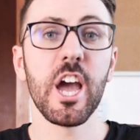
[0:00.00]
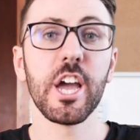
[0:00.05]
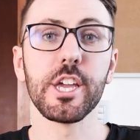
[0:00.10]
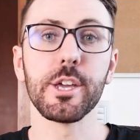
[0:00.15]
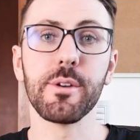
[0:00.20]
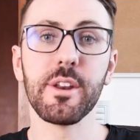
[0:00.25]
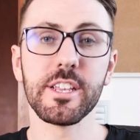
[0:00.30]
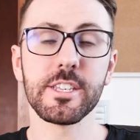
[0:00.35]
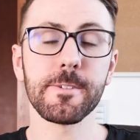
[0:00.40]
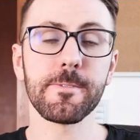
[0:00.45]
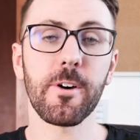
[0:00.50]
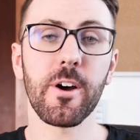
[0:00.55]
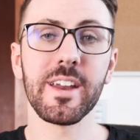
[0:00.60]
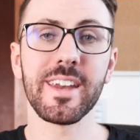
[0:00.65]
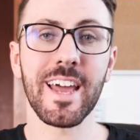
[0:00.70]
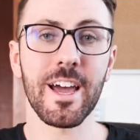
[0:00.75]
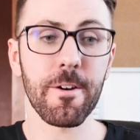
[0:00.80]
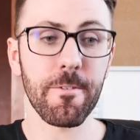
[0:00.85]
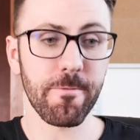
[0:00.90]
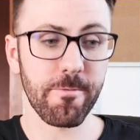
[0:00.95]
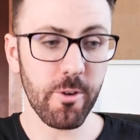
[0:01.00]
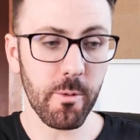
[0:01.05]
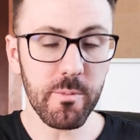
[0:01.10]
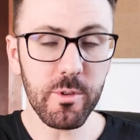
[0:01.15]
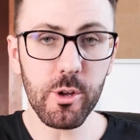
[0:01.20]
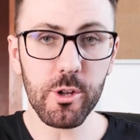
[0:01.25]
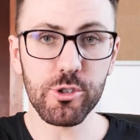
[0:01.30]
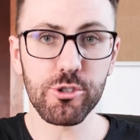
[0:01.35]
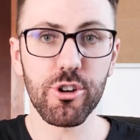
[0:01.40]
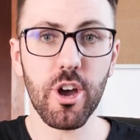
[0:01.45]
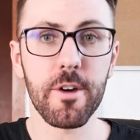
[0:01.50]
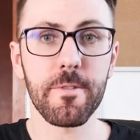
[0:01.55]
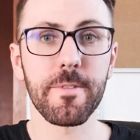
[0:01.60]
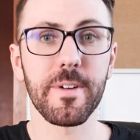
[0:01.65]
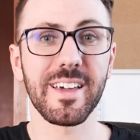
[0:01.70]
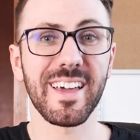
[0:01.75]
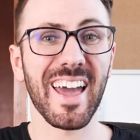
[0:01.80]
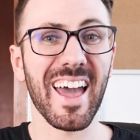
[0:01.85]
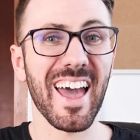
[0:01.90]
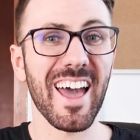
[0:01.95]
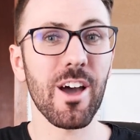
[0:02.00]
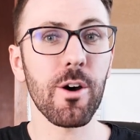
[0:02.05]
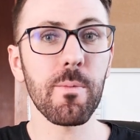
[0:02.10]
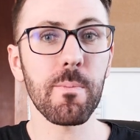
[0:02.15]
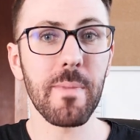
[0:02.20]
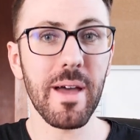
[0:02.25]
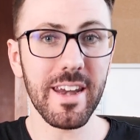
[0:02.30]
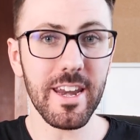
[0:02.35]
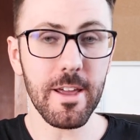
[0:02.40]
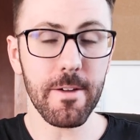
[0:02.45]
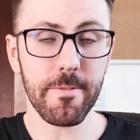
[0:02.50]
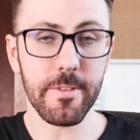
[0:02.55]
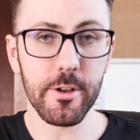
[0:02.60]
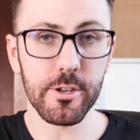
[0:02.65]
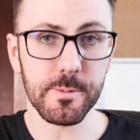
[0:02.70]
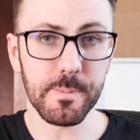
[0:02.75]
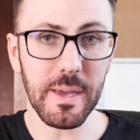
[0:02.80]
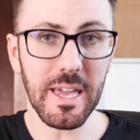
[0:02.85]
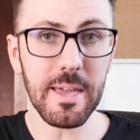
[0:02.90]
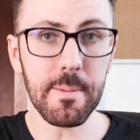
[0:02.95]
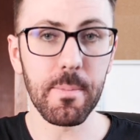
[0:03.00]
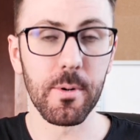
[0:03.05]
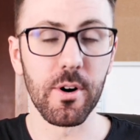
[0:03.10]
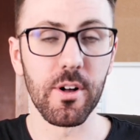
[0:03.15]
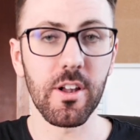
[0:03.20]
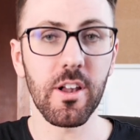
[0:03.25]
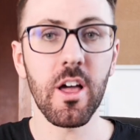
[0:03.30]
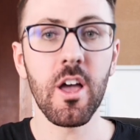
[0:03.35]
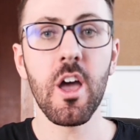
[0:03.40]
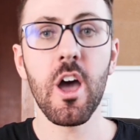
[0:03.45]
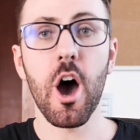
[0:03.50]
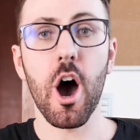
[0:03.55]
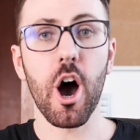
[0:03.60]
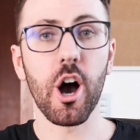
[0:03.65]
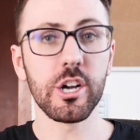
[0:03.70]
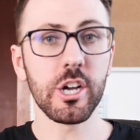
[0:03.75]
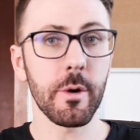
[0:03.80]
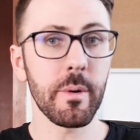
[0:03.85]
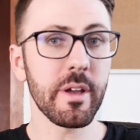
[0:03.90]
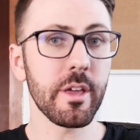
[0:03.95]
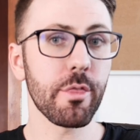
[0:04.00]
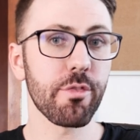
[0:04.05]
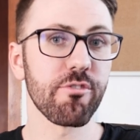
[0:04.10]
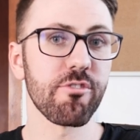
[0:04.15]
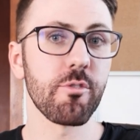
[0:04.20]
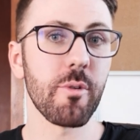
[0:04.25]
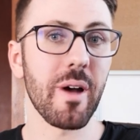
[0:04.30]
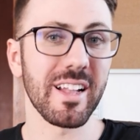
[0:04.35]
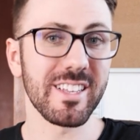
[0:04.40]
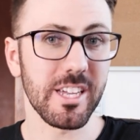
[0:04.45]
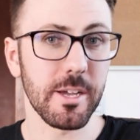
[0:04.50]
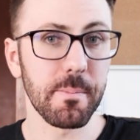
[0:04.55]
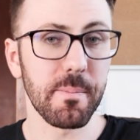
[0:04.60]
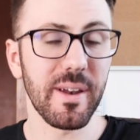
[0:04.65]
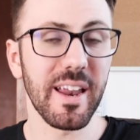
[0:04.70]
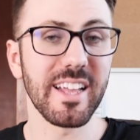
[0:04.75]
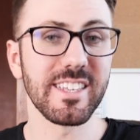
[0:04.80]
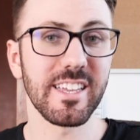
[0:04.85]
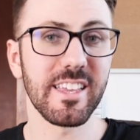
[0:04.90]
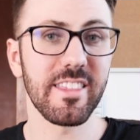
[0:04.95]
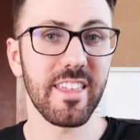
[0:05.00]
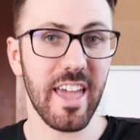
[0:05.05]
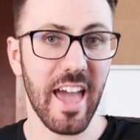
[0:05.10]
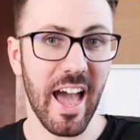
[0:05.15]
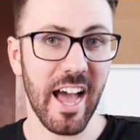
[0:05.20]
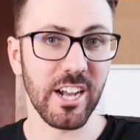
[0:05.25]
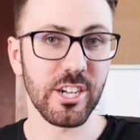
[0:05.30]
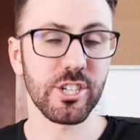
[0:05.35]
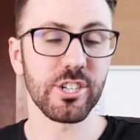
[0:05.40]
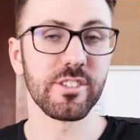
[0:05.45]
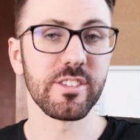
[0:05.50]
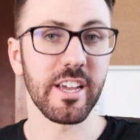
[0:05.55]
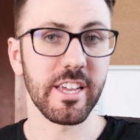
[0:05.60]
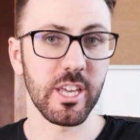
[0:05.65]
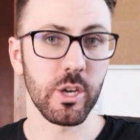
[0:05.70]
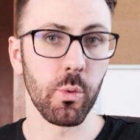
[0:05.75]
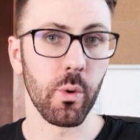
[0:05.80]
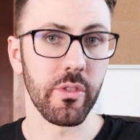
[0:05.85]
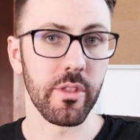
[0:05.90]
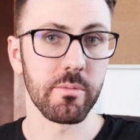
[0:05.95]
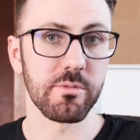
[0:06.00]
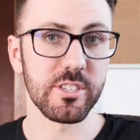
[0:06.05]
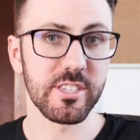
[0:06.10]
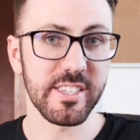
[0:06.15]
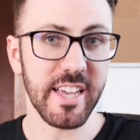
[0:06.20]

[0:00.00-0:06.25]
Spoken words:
You need to find out from your traffic how many of those people are going through and completing the action that you want them to